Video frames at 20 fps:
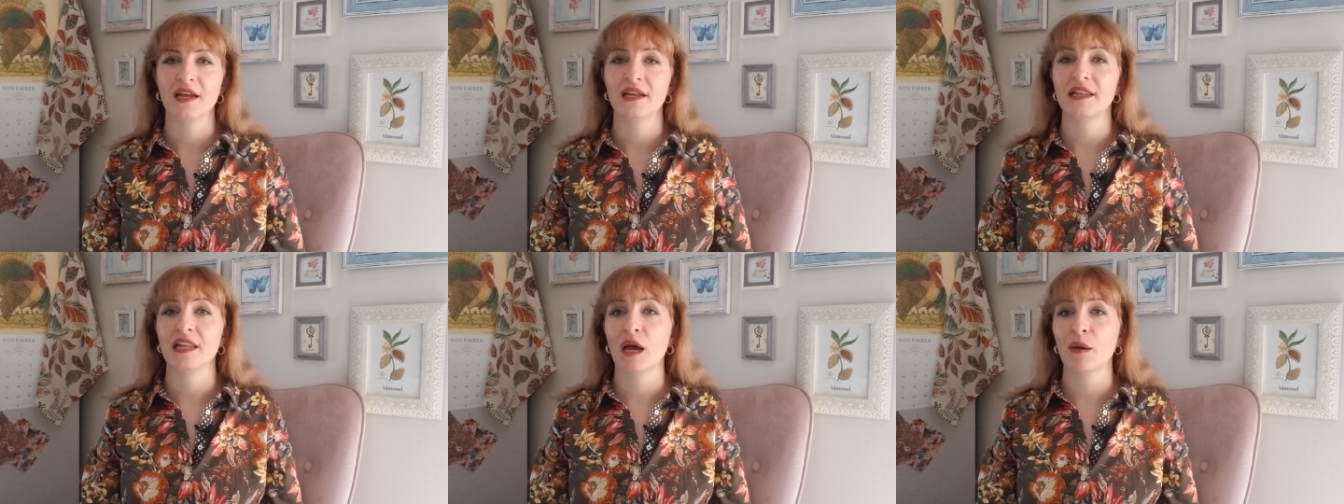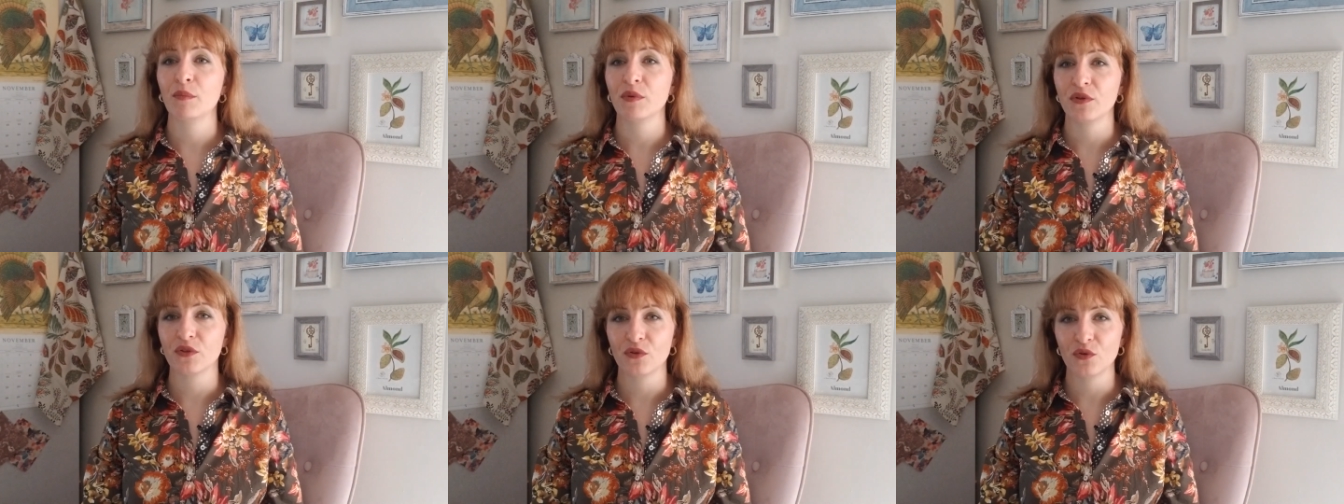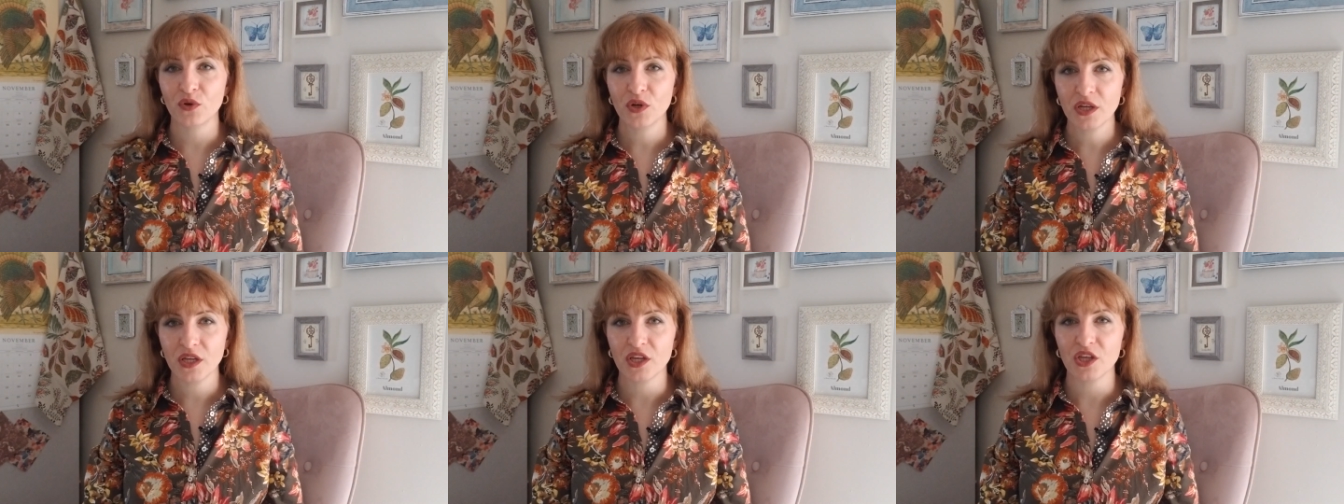Number
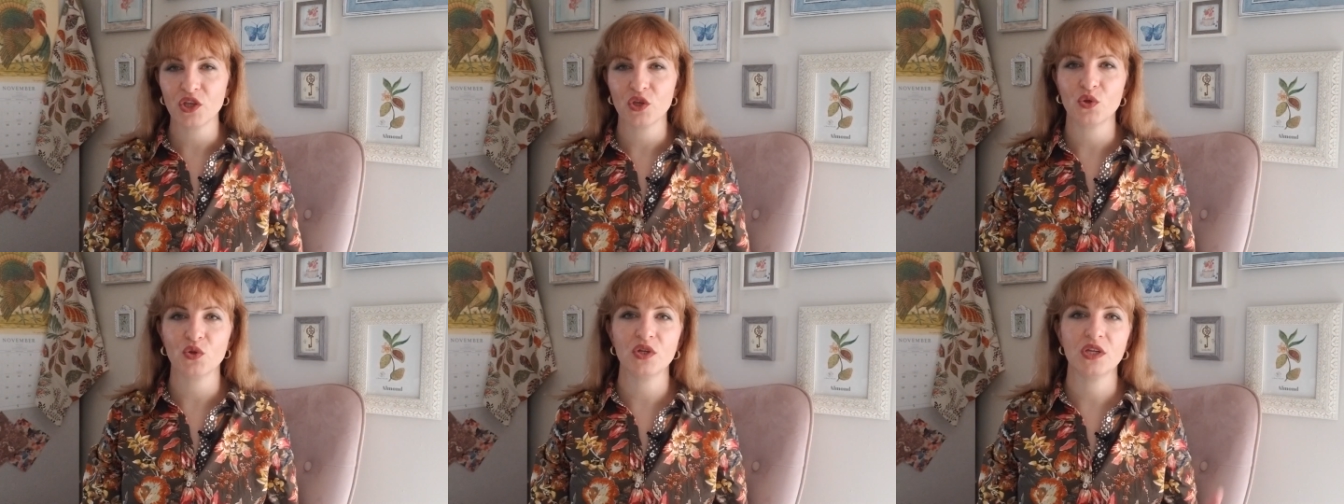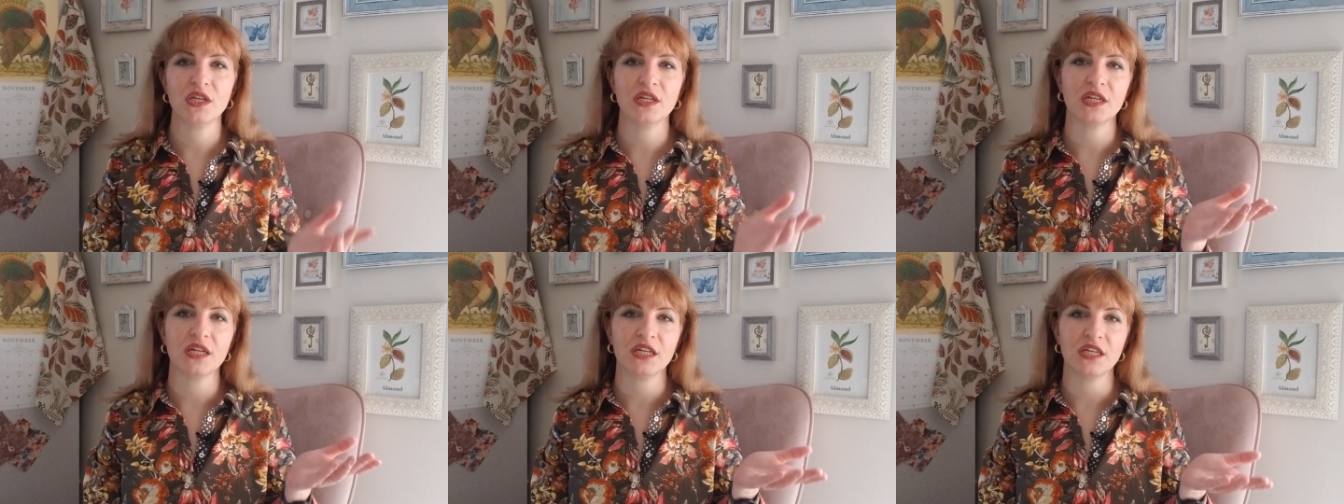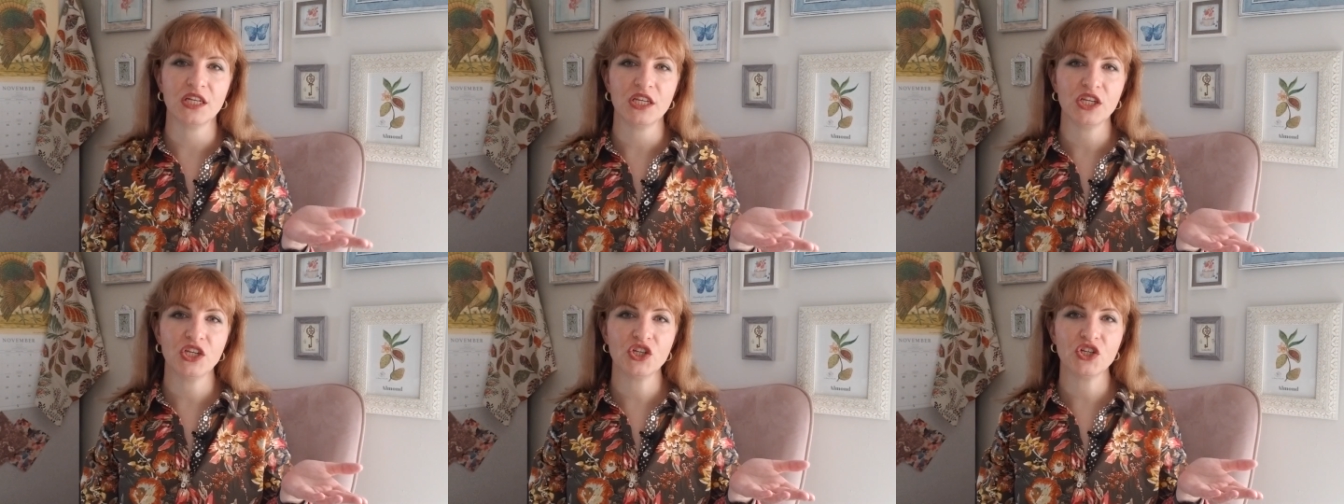3, you need a
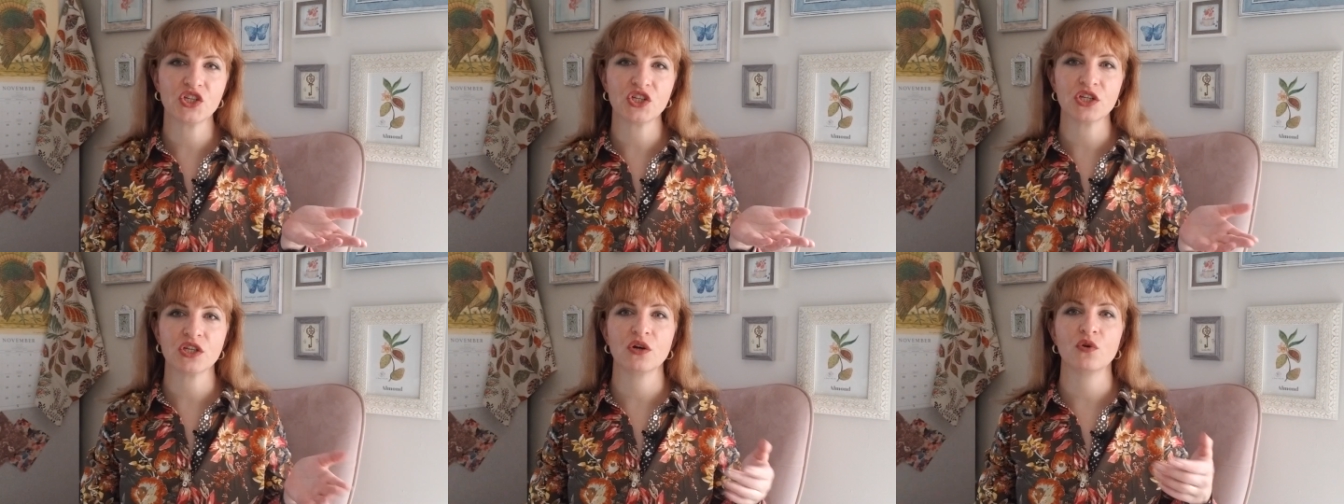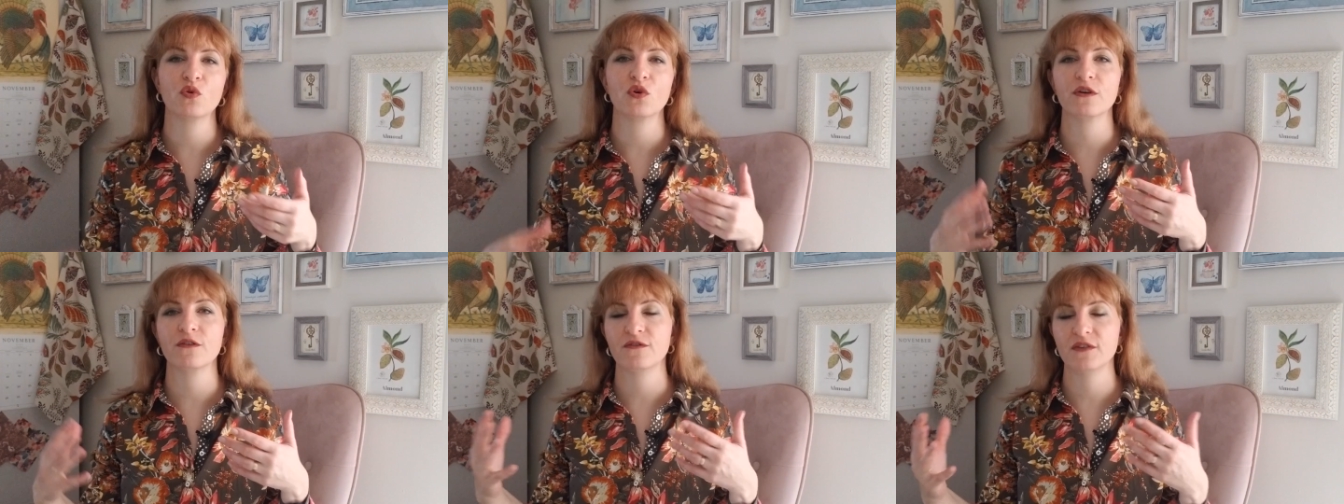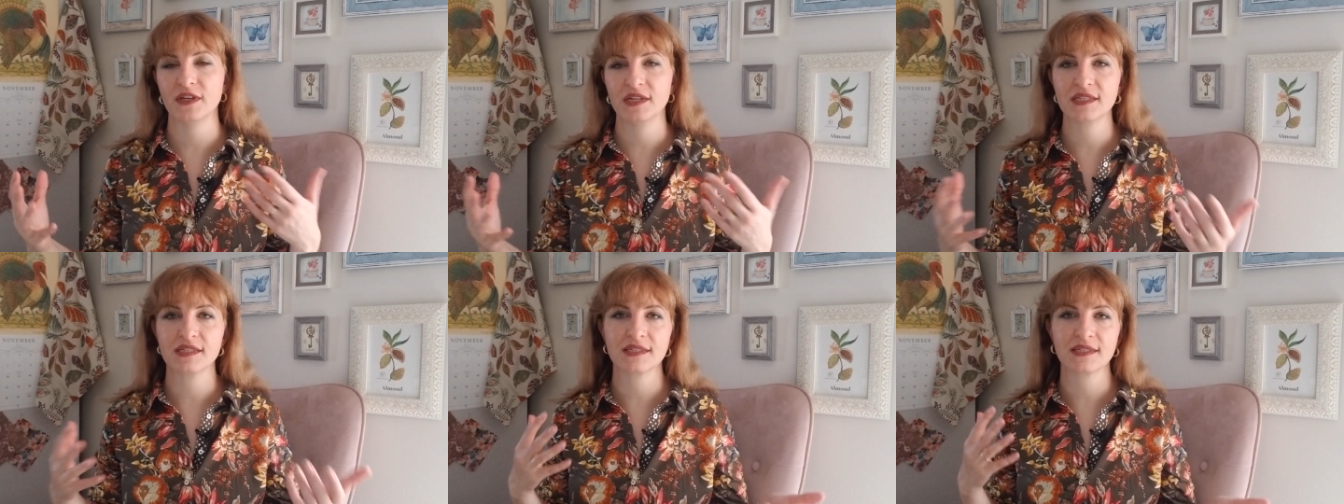niche or a
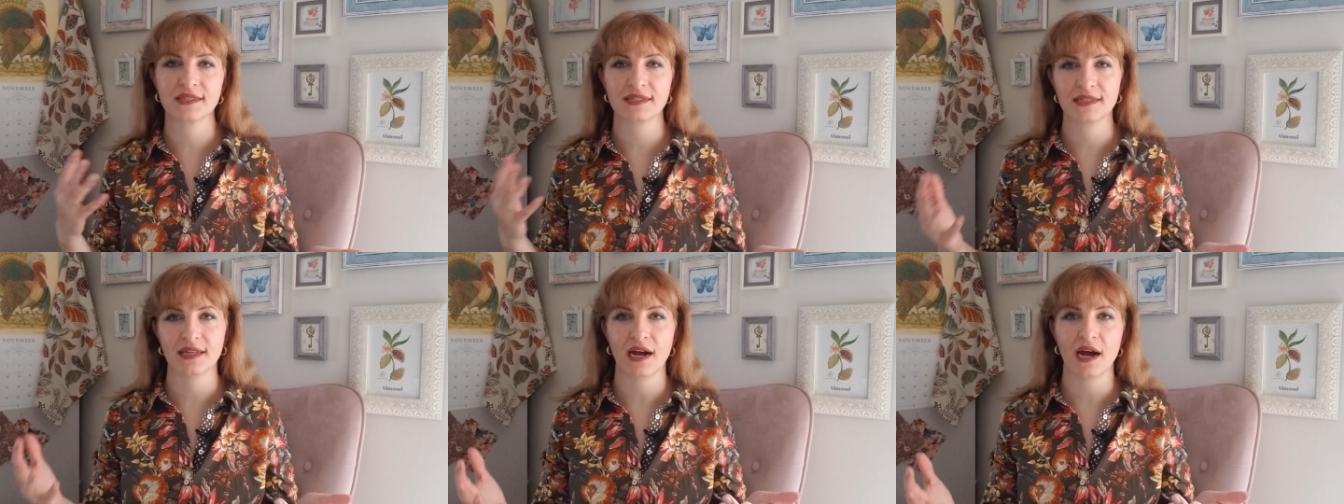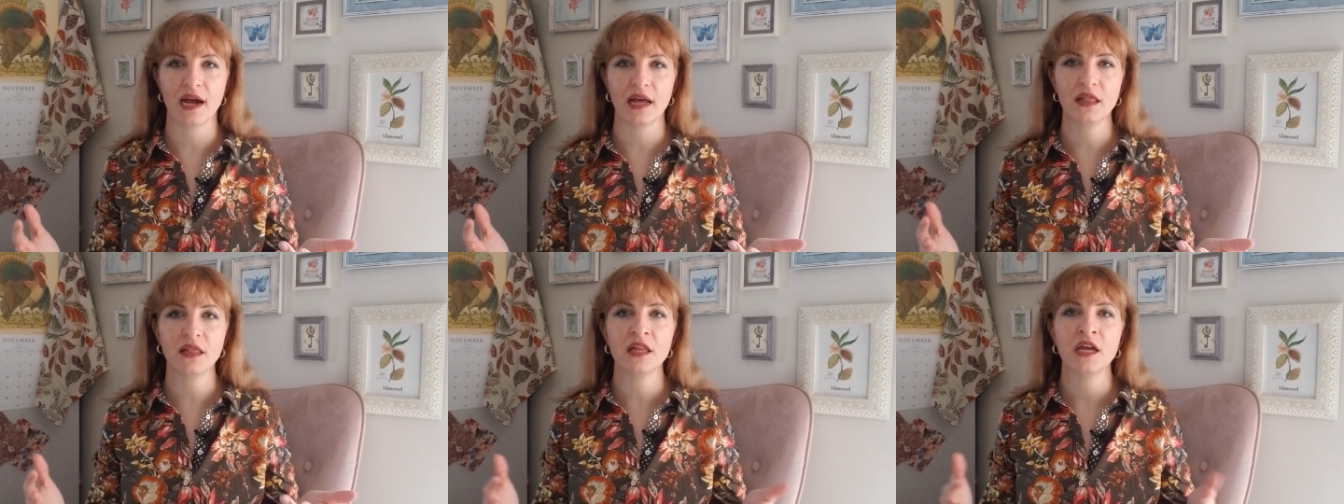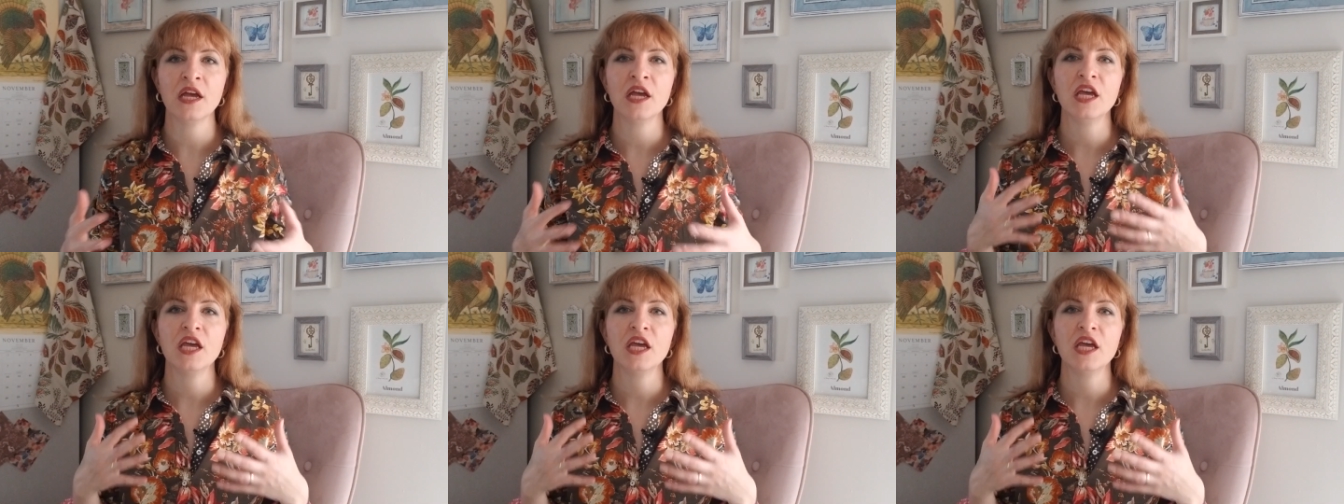fixed style